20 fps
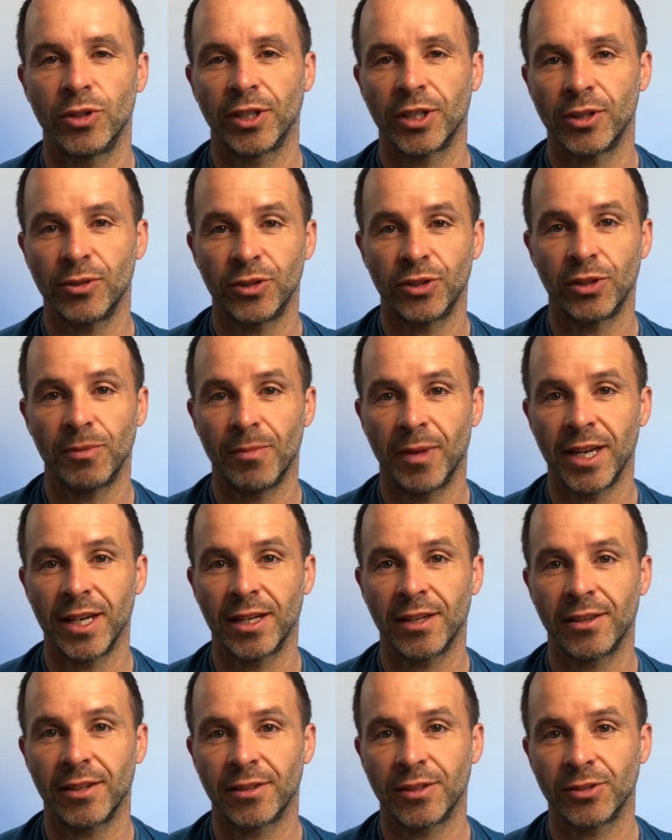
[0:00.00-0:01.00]
I used to
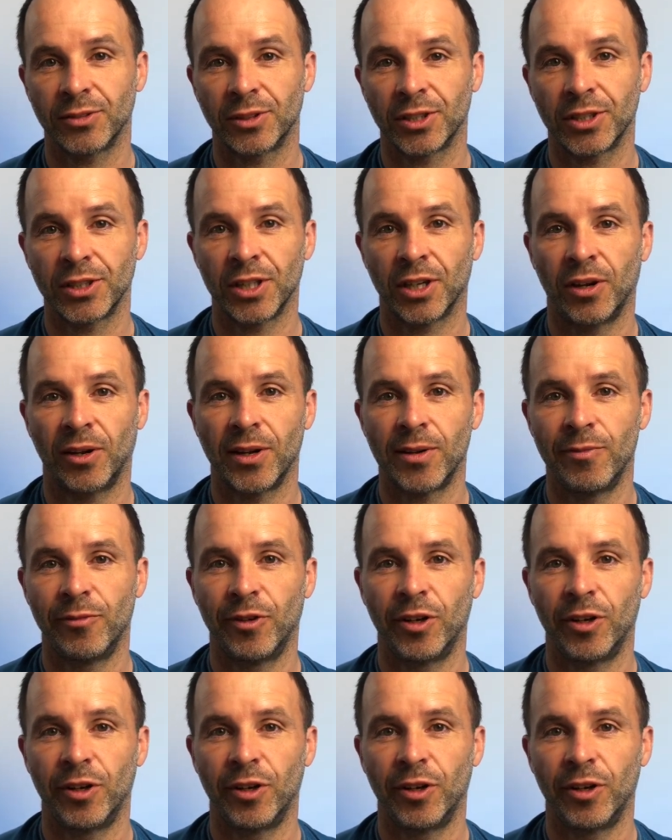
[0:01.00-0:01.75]
make the sort of time